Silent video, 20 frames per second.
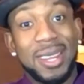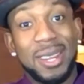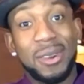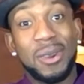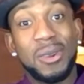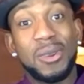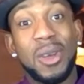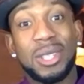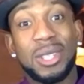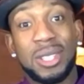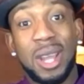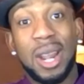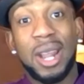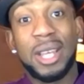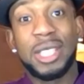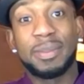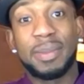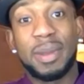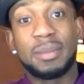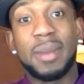They want to do a
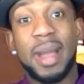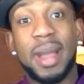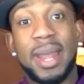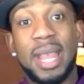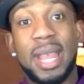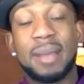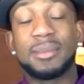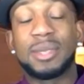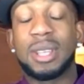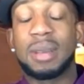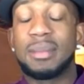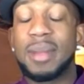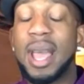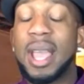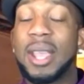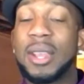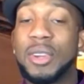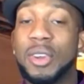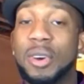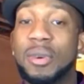scholarship in my name. So I'm
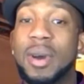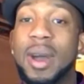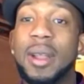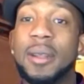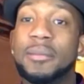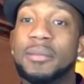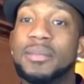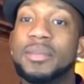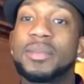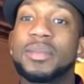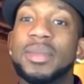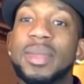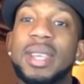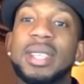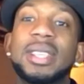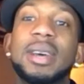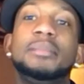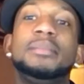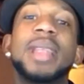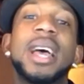like, you know what?
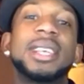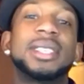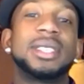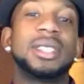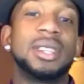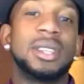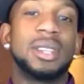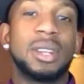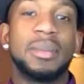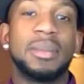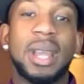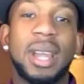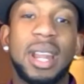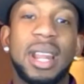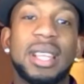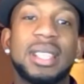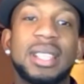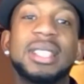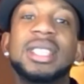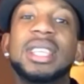It's a blessing, you know, because
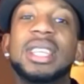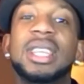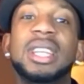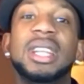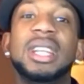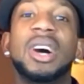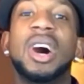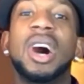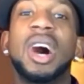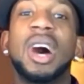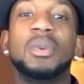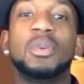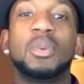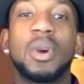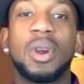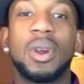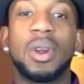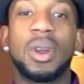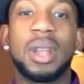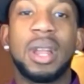they see the hard
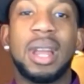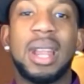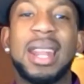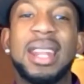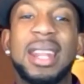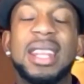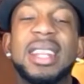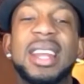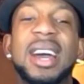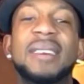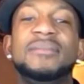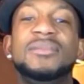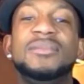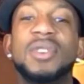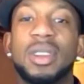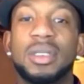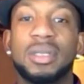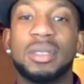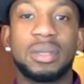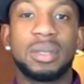work and I didn't have
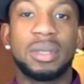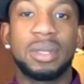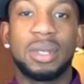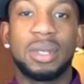nothing.